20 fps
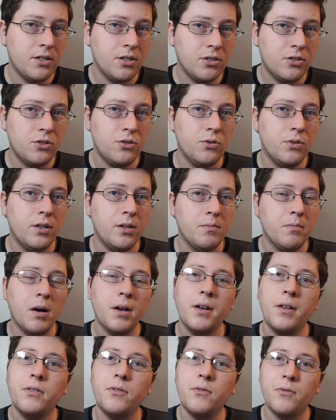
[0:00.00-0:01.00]
to just do it
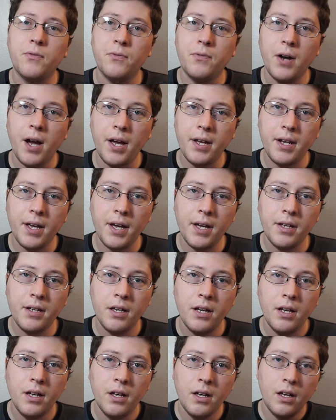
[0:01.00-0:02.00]
Monday through Friday.